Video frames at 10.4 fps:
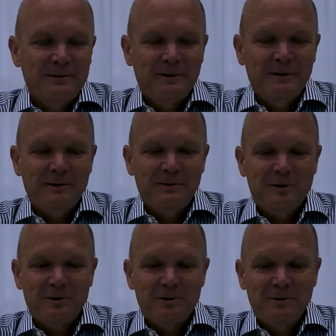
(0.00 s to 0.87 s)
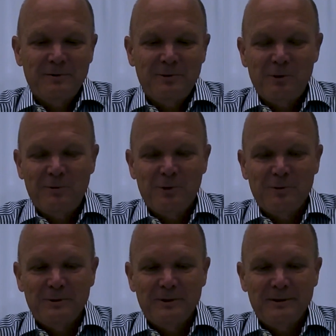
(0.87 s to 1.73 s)

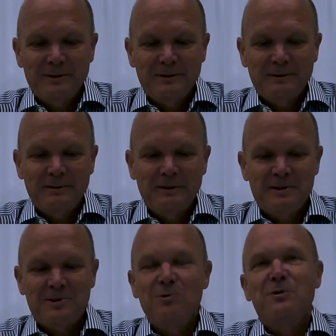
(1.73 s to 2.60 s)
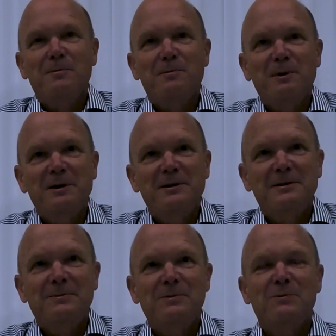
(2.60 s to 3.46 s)
Volvo is 2
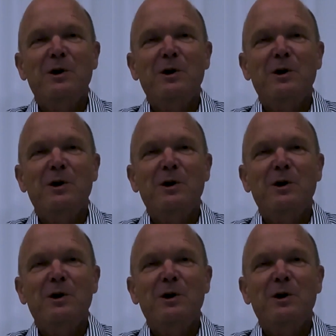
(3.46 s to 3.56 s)
companies.